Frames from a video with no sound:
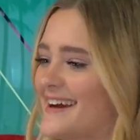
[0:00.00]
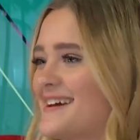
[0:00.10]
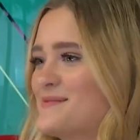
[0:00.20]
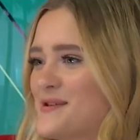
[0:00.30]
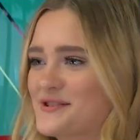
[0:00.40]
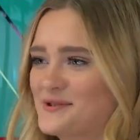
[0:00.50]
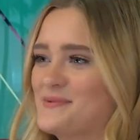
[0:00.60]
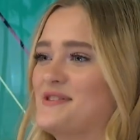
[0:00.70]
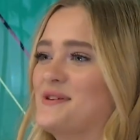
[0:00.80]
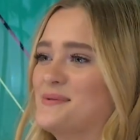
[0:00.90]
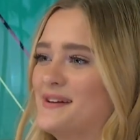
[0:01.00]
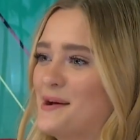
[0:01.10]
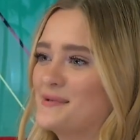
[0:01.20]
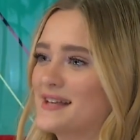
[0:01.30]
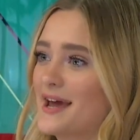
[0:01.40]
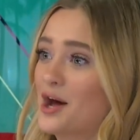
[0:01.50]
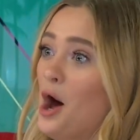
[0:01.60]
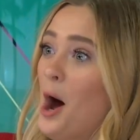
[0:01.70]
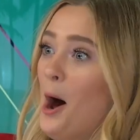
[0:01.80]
can I get a picture with you?" And I was like,